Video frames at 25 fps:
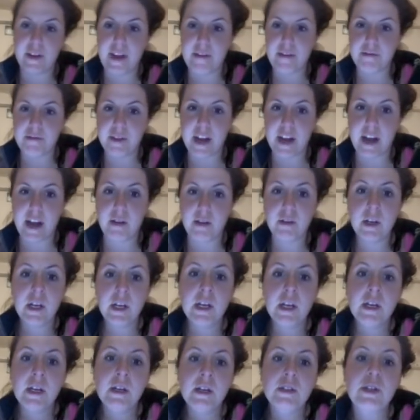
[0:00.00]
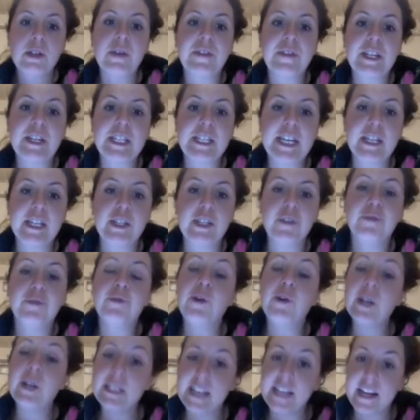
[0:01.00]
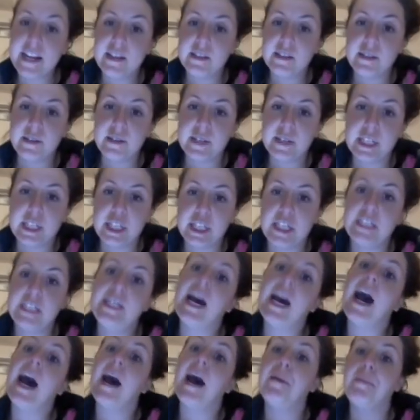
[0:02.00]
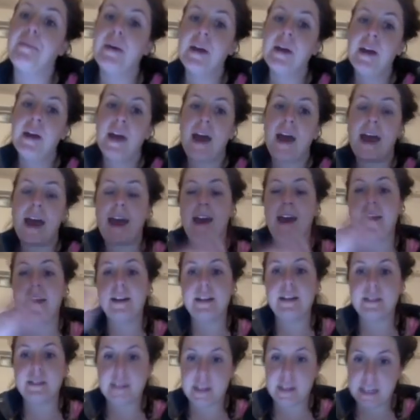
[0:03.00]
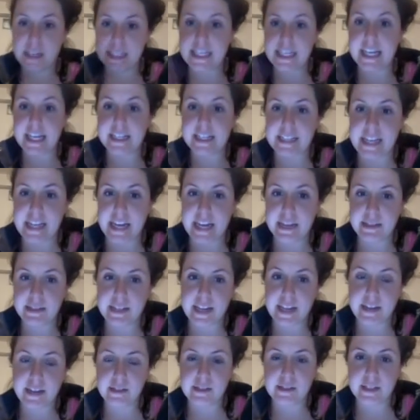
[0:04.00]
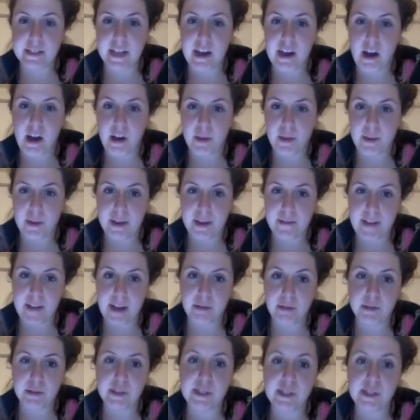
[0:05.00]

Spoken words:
that for now. So if it takes you 4 seconds to reach the top, and it's going to take us 8 seconds to get all the way around.